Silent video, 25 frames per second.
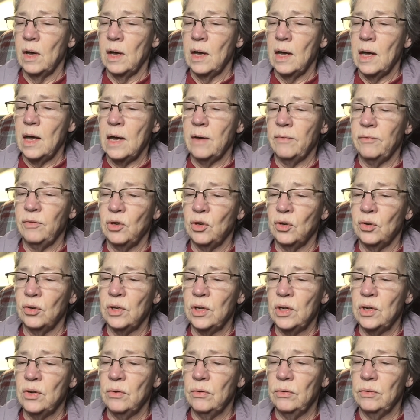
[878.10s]
if you're
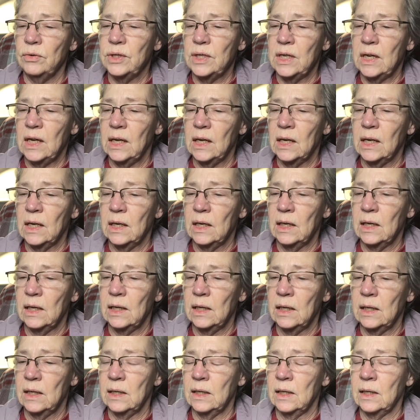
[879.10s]
using
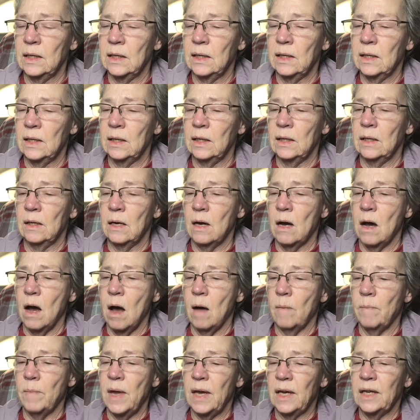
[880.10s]

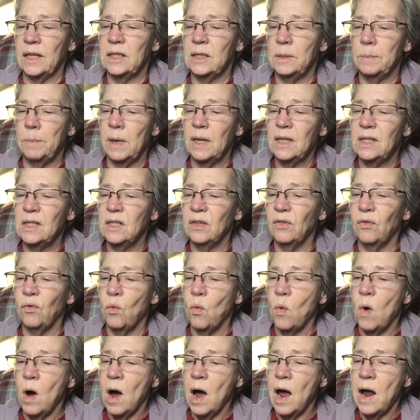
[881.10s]
expensive
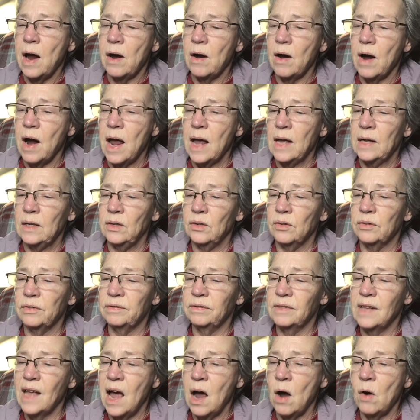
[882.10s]
wire and your
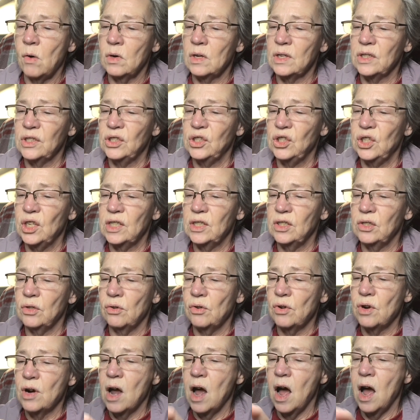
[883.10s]
flowers just are
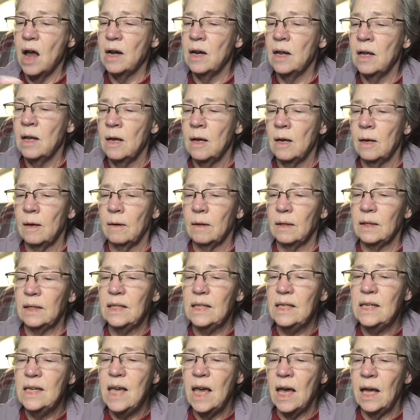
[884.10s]
not
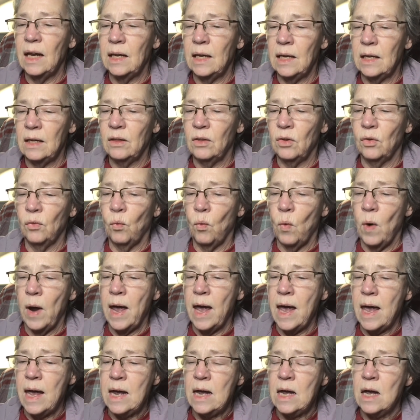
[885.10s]
getting the
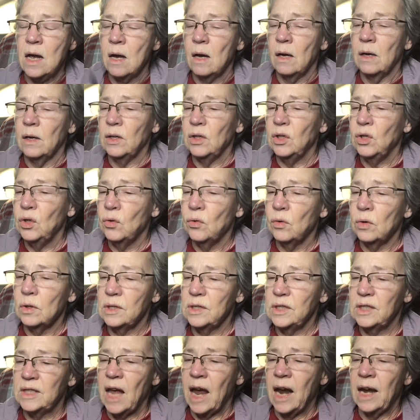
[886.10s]
way you are
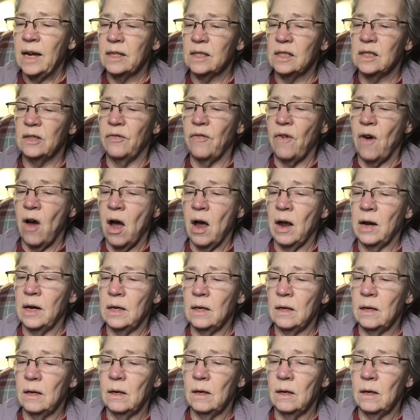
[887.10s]
satisfied